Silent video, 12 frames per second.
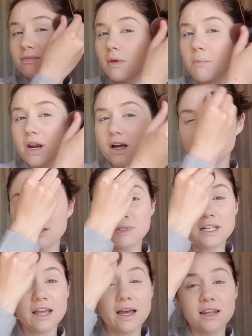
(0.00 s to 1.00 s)
But I
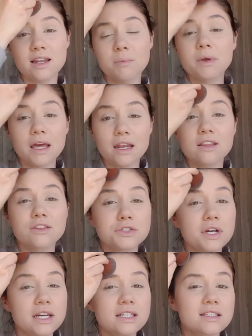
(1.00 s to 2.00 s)
ultimately ended up getting the
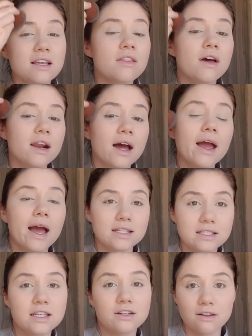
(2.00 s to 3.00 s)
dress that I had
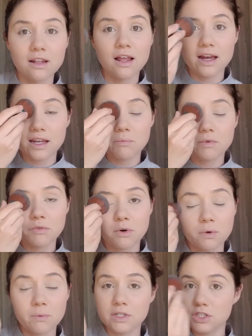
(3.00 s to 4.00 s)
seen online before
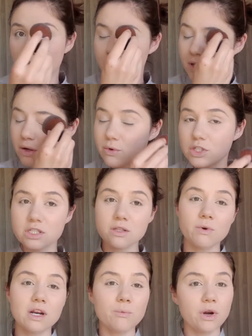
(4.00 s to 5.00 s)
we went shopping, which is the
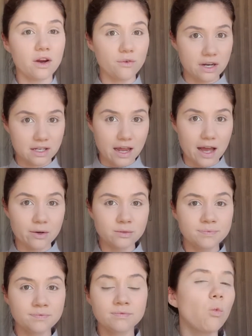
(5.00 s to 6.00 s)
one I'm wearing right now.
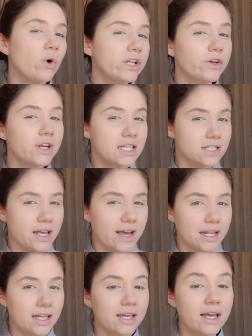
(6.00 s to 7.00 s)
Well, not
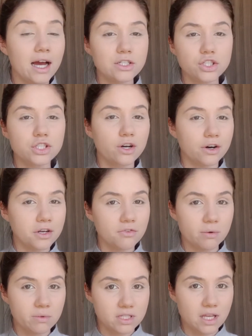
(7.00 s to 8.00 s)
exactly. I just got it
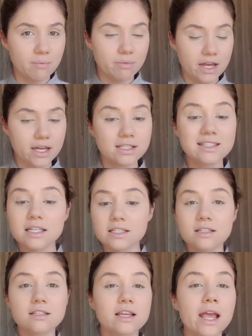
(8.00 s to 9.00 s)
from the same place. It's
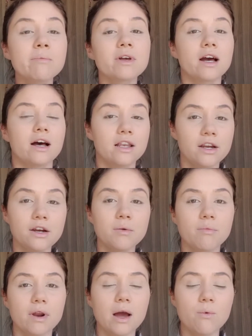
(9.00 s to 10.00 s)
the same color,
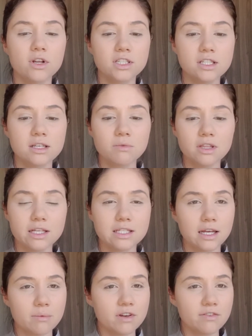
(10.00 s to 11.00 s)
but I wanted something that's
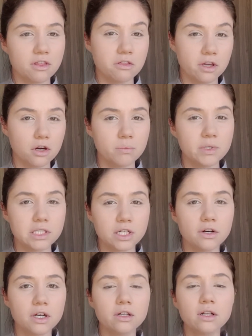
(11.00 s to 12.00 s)
like a bit of a thicker
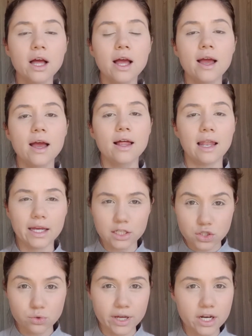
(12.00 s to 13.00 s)
material, like a
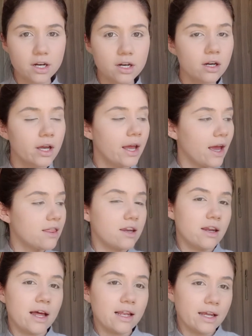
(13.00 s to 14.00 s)
sweater. And then it
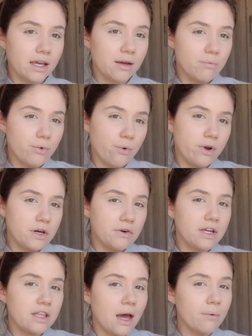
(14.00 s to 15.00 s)
had like
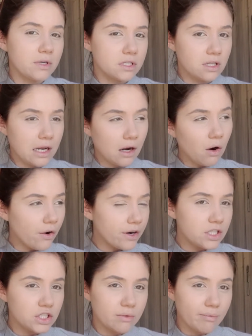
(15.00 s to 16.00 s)
embroidery that was like
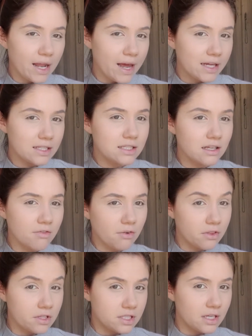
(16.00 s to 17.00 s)
orange and black and stuff on
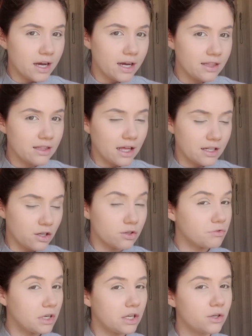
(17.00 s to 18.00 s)
the side. That looked
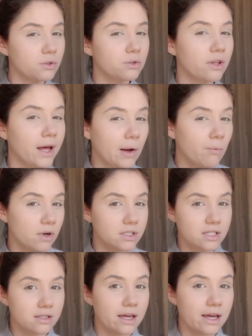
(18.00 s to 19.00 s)
really cool. I
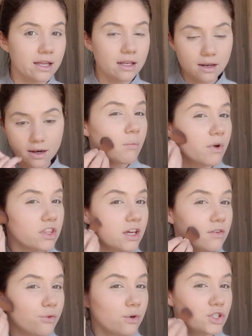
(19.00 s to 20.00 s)
wanted that. But they
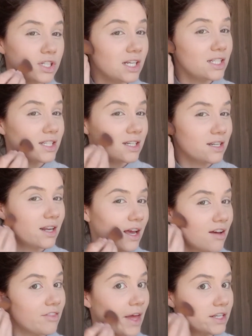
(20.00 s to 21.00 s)
unfortunately didn't
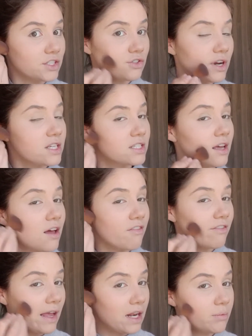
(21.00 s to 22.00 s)
have that dress
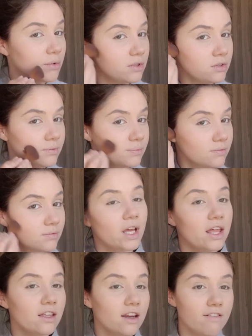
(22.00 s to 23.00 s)
available.
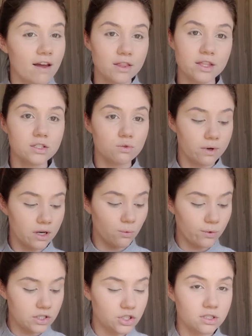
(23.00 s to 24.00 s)
And then I found this one,
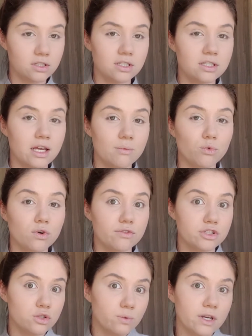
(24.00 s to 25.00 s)
which is instead more of a
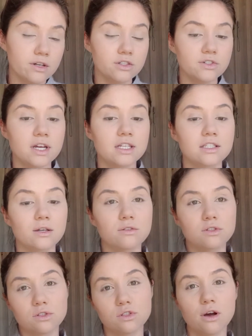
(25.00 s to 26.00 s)
sweater dress, so it's
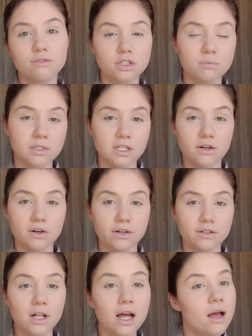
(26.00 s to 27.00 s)
a softer
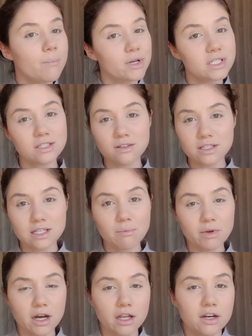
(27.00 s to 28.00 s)
material, but it's still the same
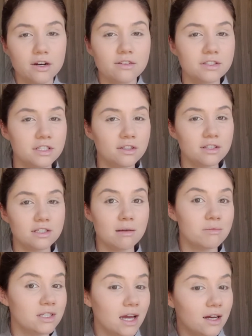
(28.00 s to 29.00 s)
color and still the same
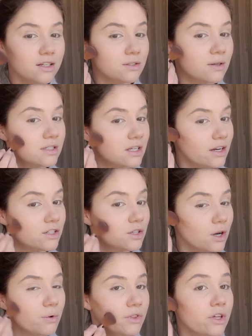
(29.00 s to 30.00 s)
style, so I decided to
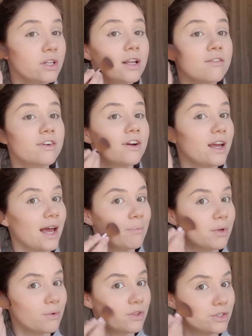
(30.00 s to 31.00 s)
go with it, and I'm very
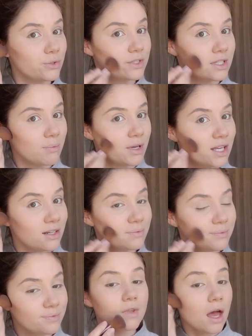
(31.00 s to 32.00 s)
happy with the choice I made.
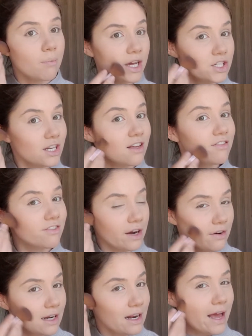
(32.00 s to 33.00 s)
I'm actually
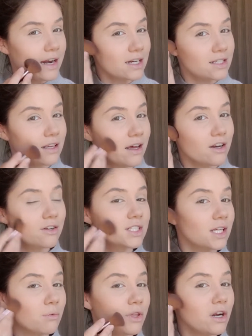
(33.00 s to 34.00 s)
very glad I decided on
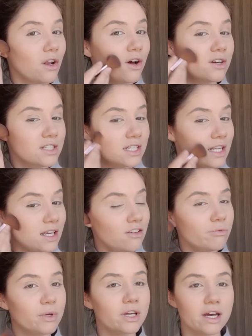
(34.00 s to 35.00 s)
something long
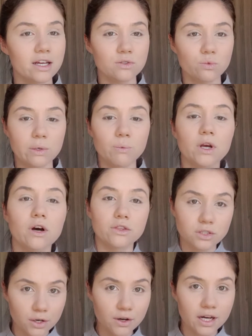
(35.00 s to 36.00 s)
sleeve, because when we got
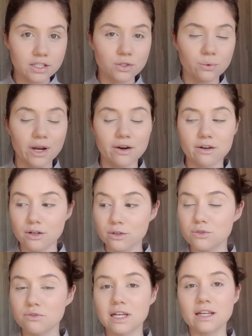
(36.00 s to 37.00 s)
the toga to wear, it
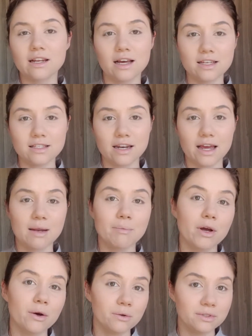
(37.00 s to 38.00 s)
looked really nice that I had
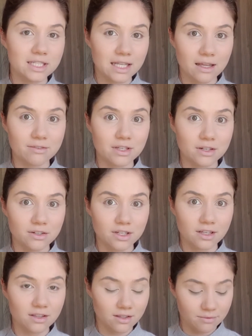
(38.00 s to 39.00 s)
my own sleeves
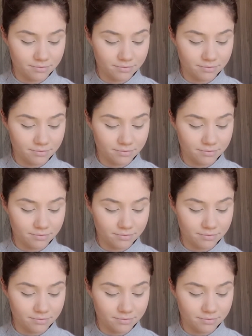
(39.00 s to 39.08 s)
underneath.